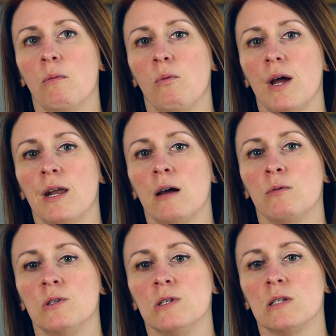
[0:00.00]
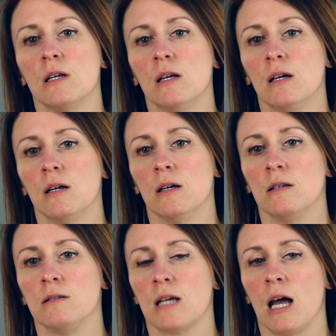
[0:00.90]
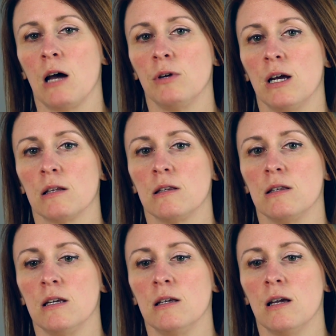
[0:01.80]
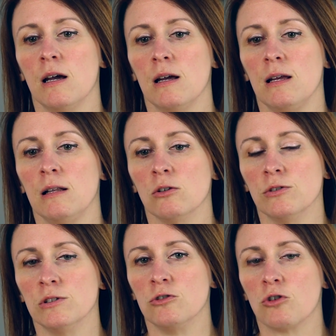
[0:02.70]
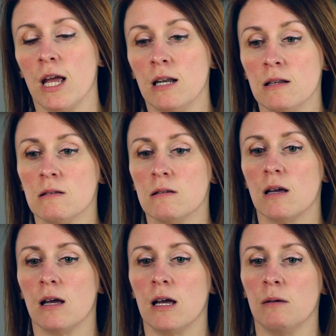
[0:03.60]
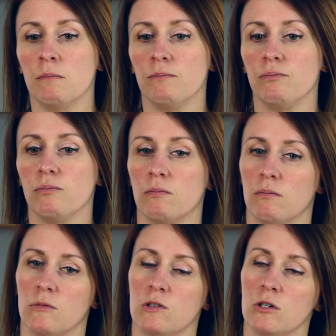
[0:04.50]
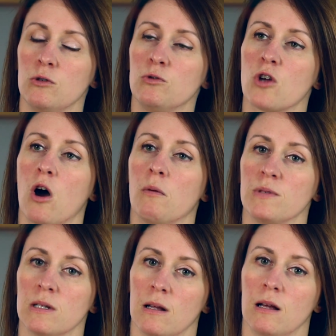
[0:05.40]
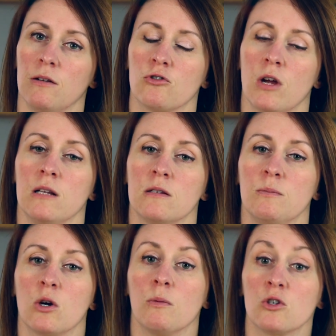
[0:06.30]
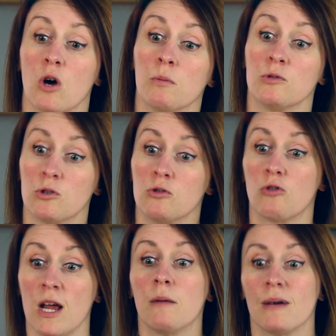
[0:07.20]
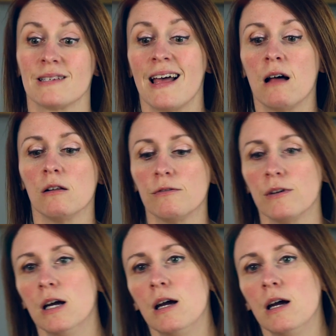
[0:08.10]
When I was down in London training to use TOMS and training to become a TOMS trainer myself,